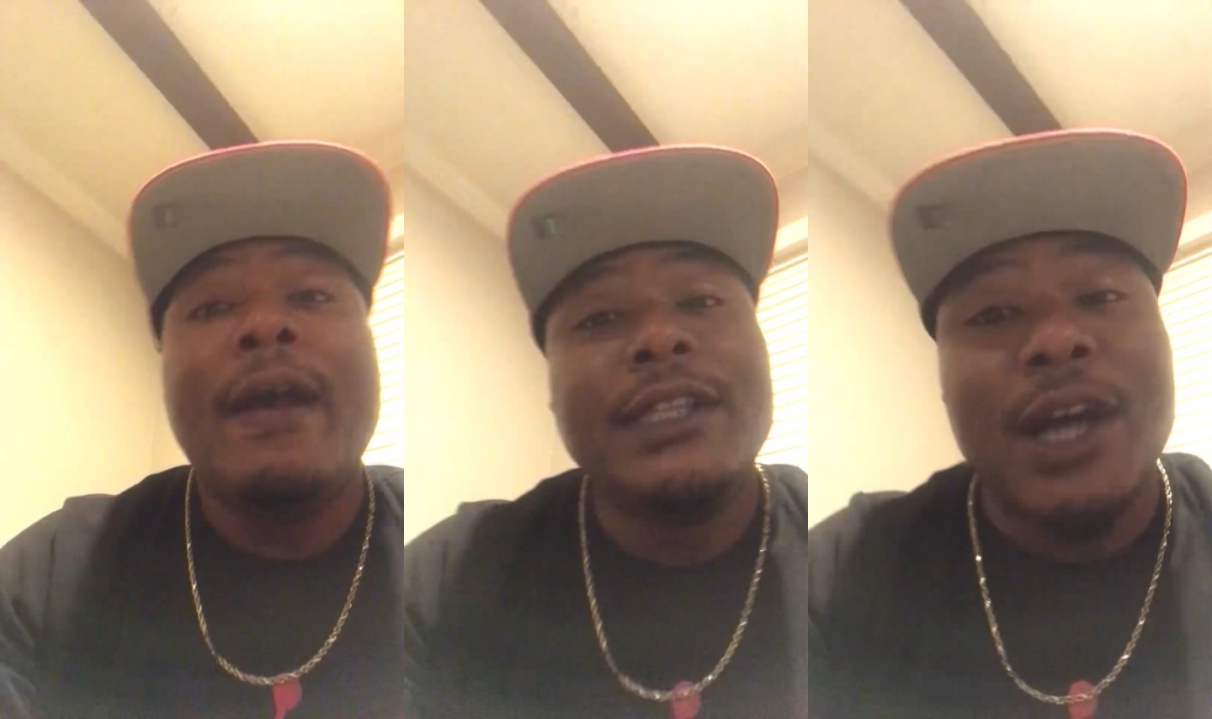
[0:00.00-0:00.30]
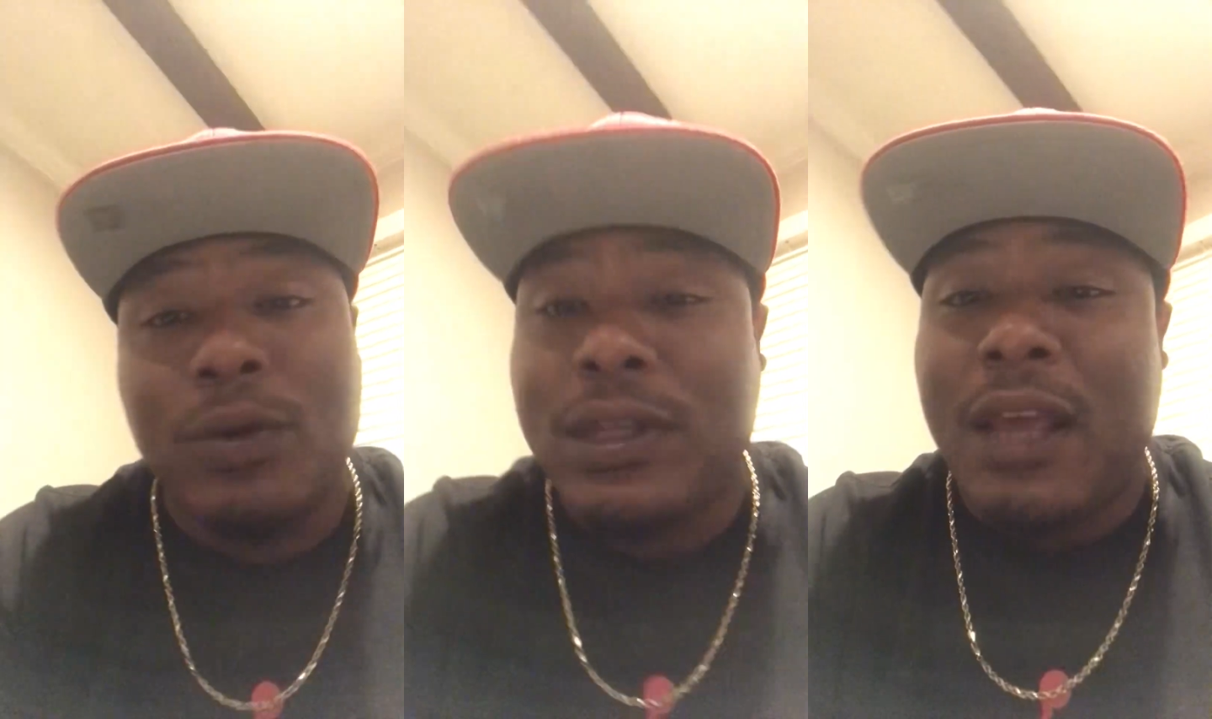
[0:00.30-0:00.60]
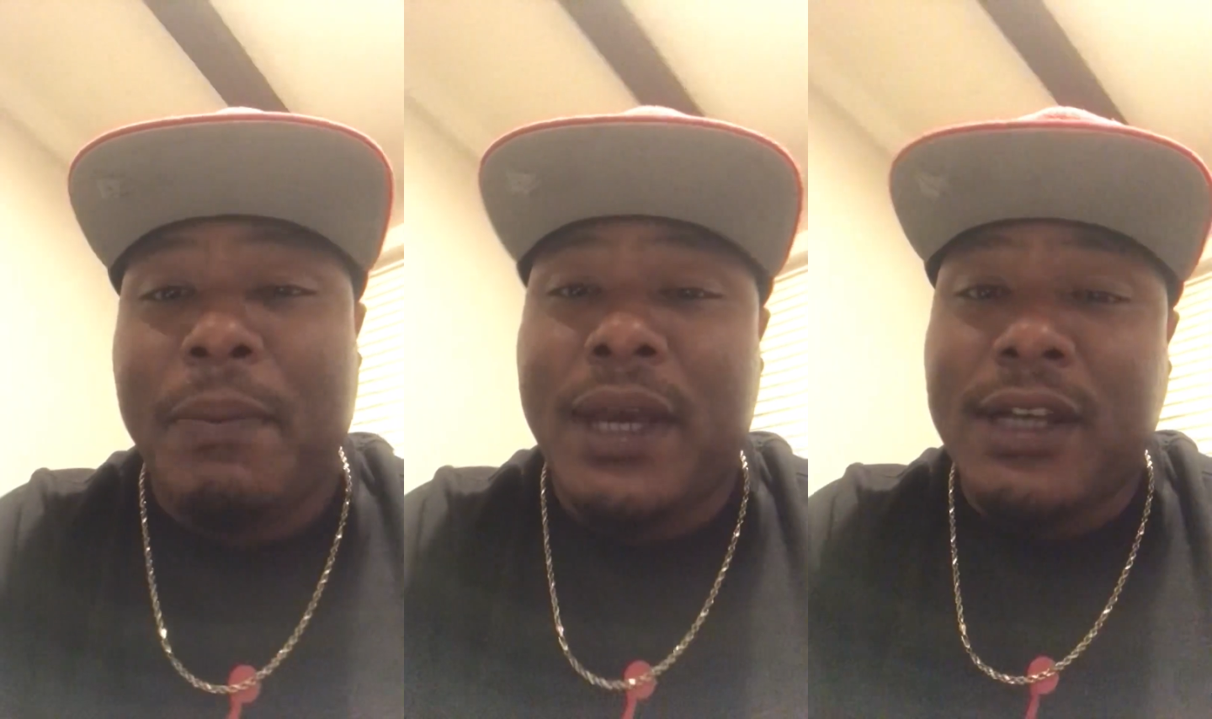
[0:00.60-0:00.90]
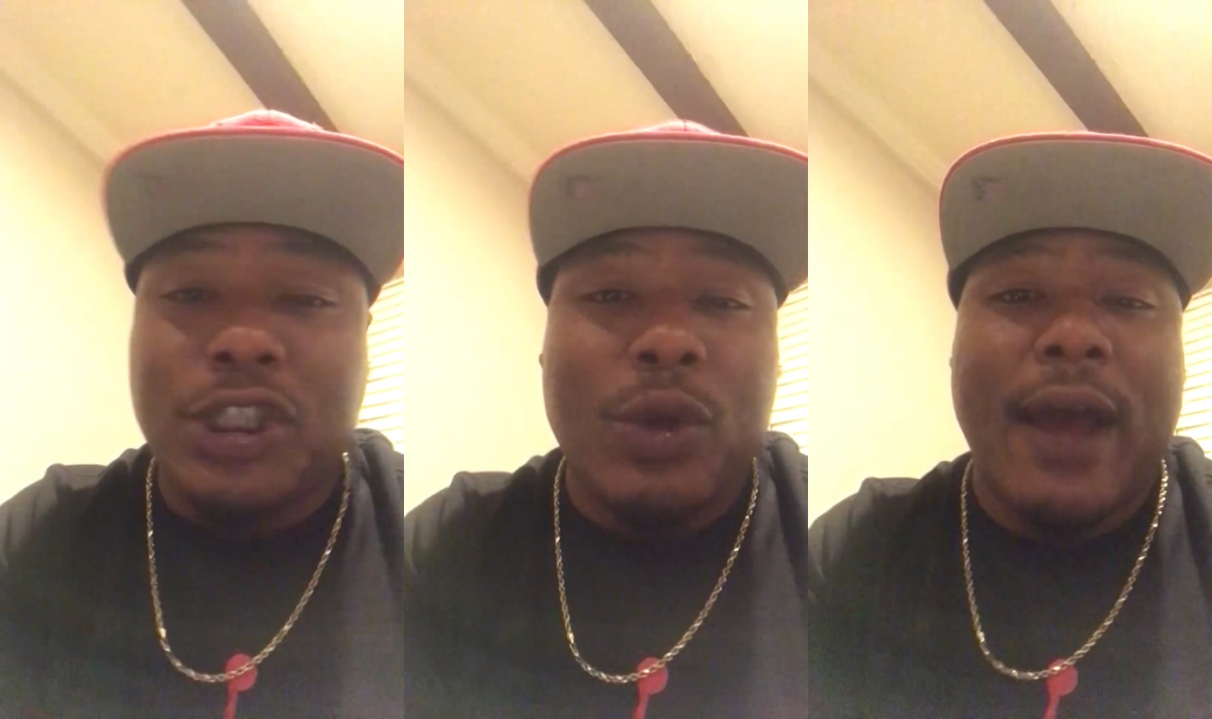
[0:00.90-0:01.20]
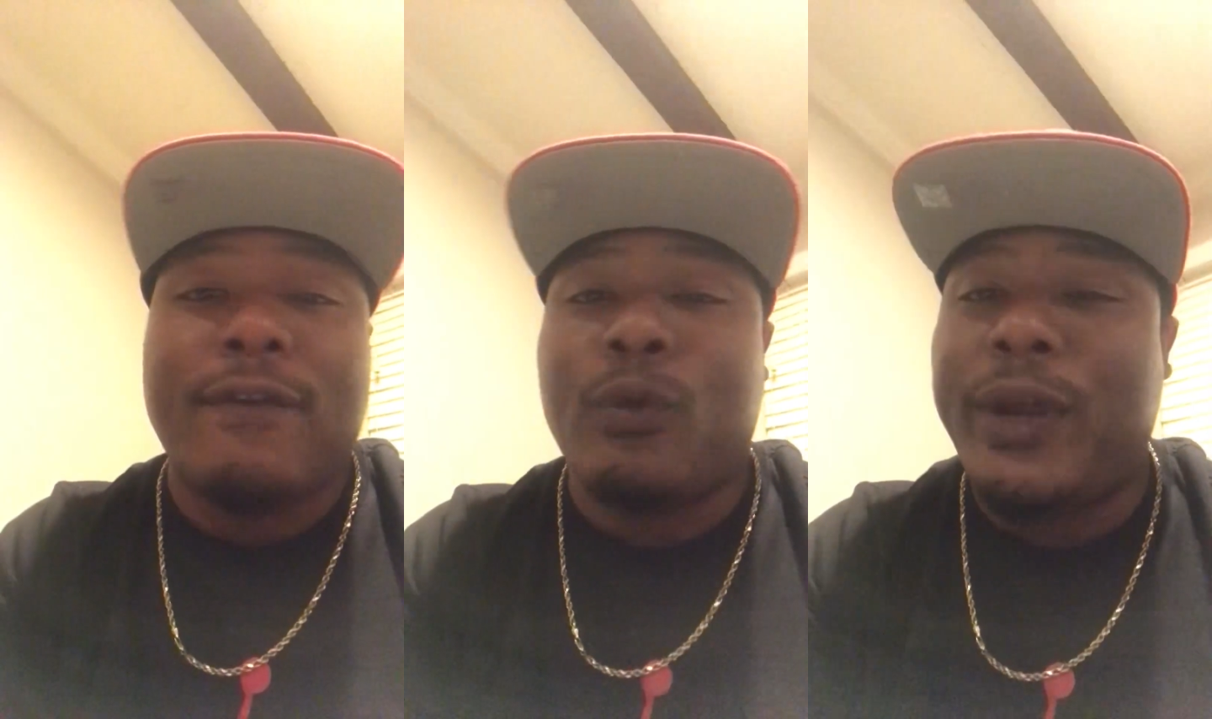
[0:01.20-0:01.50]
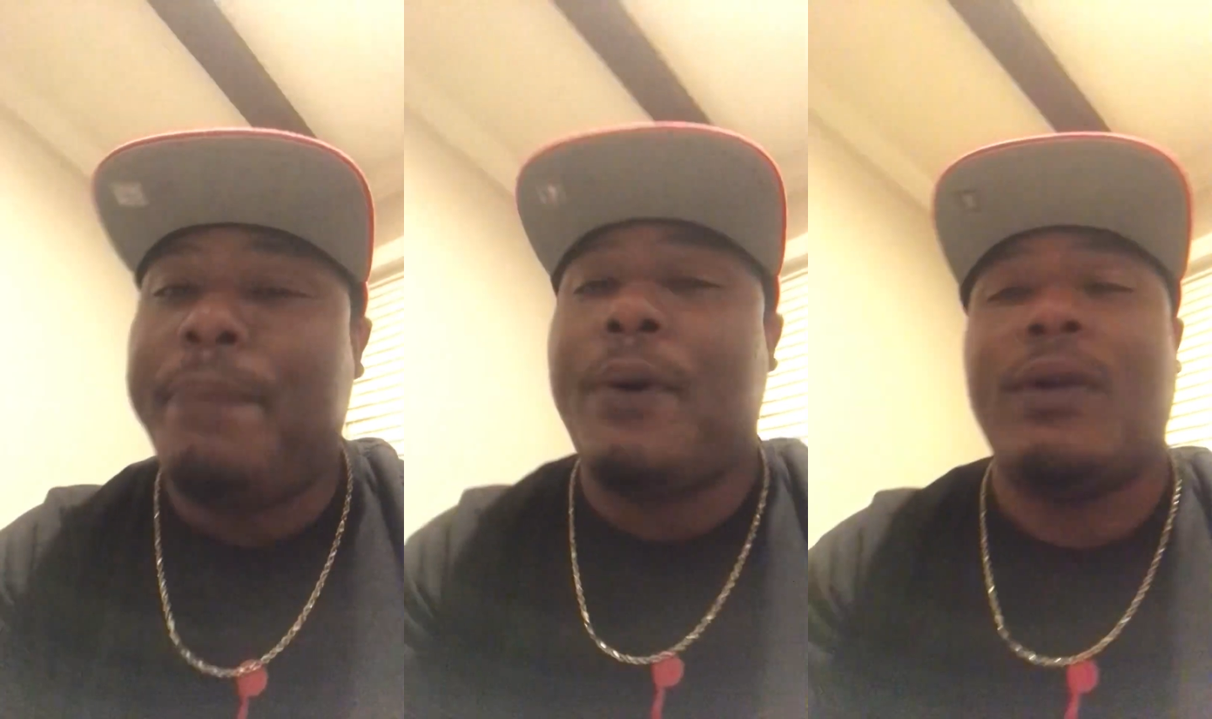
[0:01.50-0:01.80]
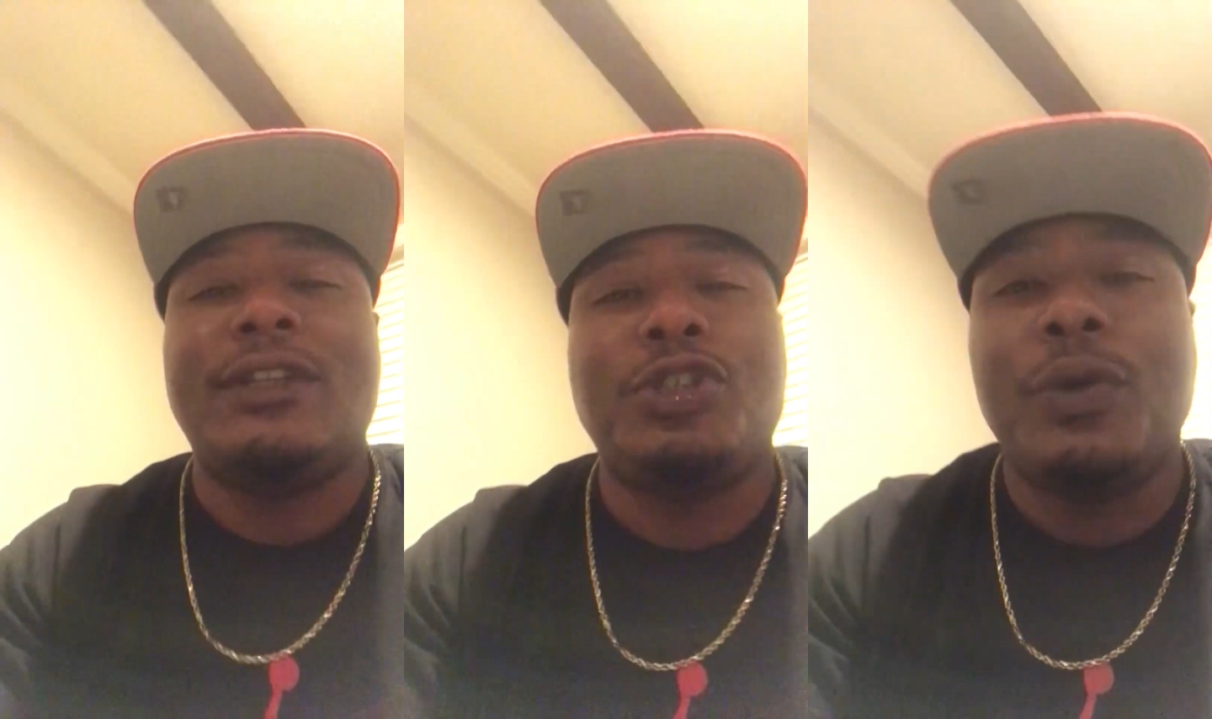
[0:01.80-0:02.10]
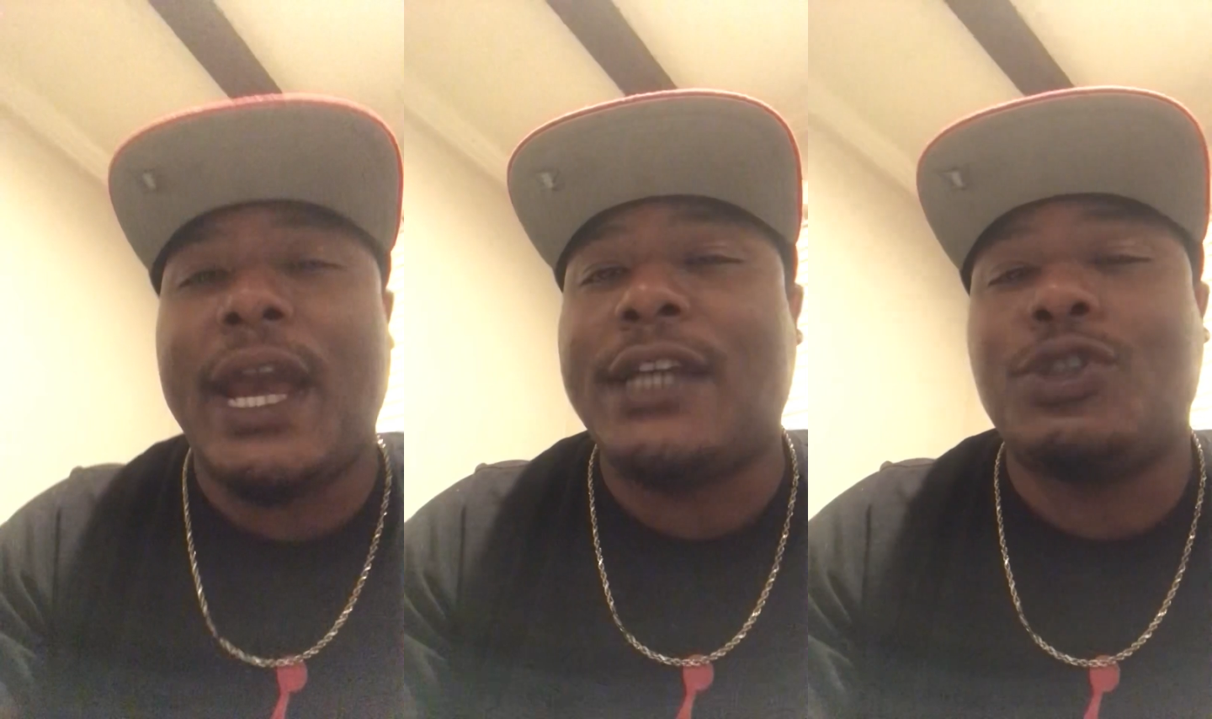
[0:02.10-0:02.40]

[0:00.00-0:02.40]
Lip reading: Don't think because you have a repo that you can't